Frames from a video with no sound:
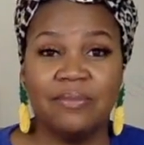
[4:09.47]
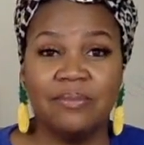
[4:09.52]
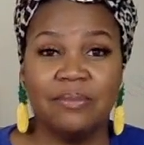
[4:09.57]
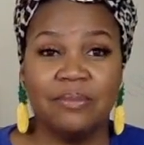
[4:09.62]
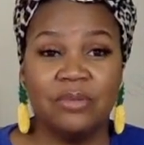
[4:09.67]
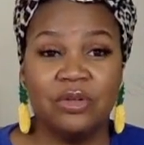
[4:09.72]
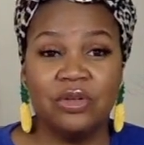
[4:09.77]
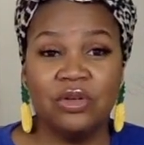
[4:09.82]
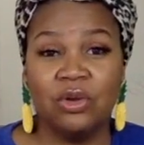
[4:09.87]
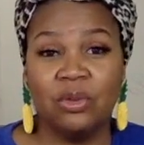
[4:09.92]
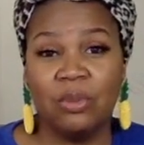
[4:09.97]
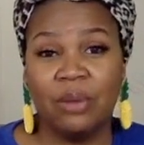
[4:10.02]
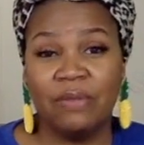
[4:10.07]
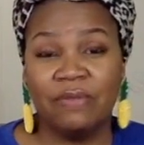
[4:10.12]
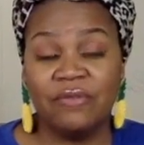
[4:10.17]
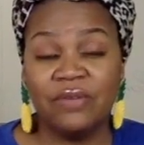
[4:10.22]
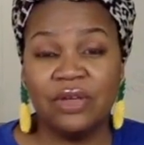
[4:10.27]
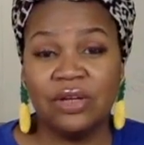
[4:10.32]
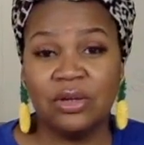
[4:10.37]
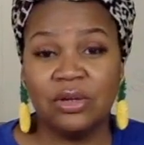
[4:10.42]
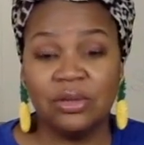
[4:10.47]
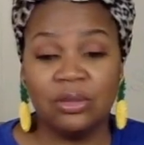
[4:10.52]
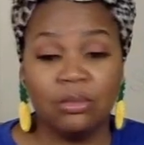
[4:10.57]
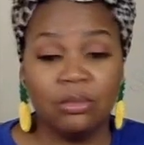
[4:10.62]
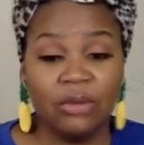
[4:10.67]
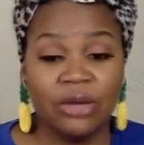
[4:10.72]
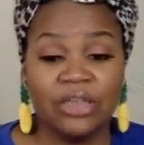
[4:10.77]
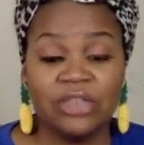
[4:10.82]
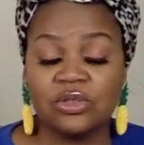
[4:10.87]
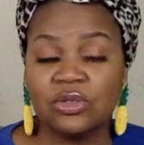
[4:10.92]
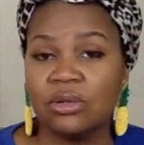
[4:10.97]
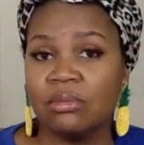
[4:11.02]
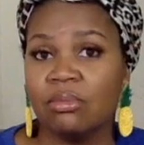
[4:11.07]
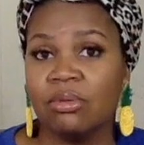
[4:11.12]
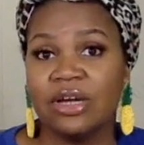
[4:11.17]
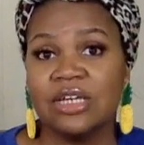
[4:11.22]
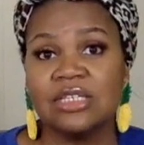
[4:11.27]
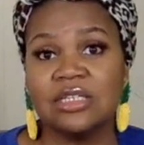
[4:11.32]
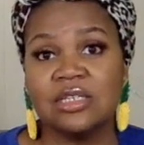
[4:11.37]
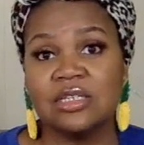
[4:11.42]
you know my foot on the brakes or the
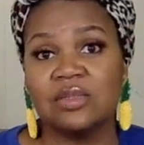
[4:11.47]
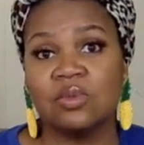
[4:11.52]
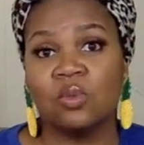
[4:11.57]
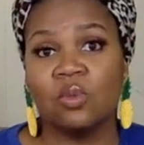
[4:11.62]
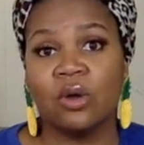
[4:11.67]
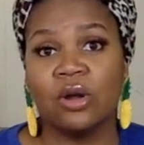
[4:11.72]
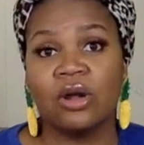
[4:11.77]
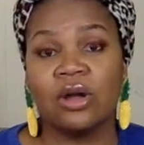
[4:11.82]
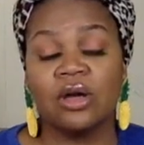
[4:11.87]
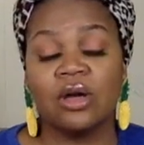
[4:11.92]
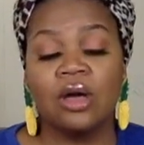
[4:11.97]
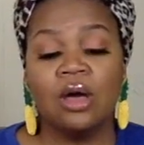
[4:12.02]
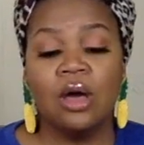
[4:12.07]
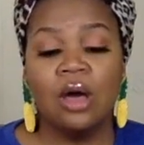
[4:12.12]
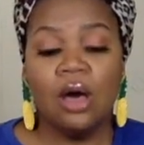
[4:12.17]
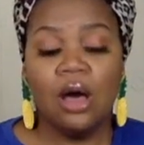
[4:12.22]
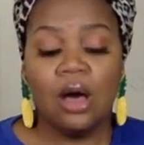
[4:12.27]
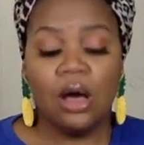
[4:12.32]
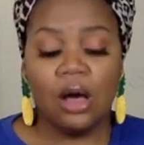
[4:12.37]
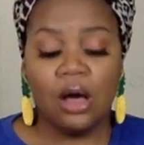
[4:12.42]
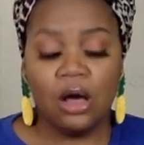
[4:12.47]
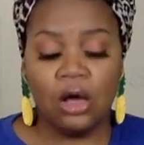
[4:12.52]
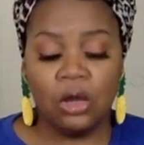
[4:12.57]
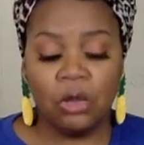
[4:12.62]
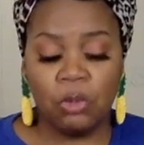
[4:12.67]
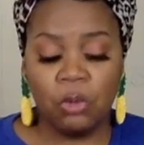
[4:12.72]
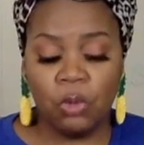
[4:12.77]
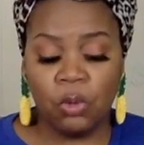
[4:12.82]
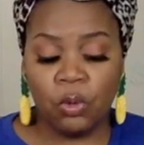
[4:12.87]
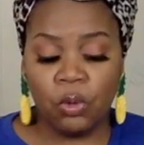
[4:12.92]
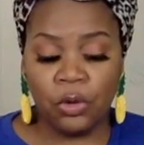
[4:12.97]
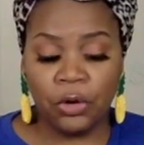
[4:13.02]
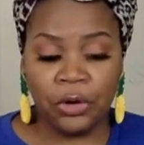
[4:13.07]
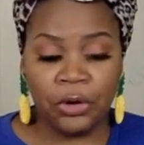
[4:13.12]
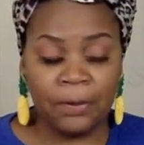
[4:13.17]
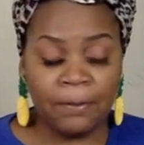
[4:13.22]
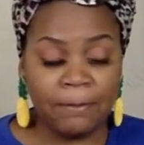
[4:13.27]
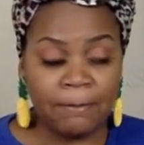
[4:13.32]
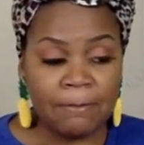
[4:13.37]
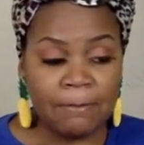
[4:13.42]
brakes doesn't work um, or